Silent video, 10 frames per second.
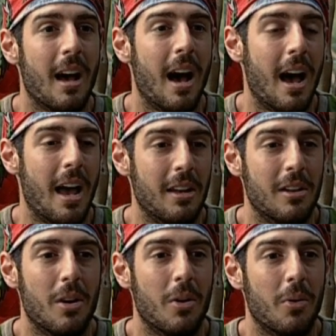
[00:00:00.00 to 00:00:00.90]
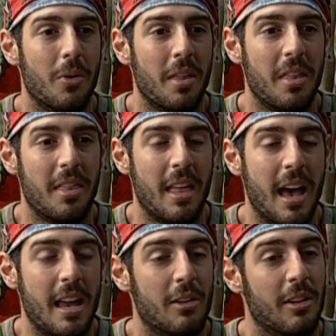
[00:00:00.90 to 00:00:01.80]
I know that
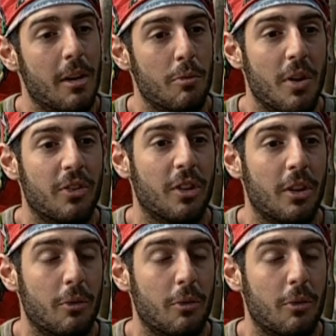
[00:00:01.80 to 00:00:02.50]
I hear a lot of rustling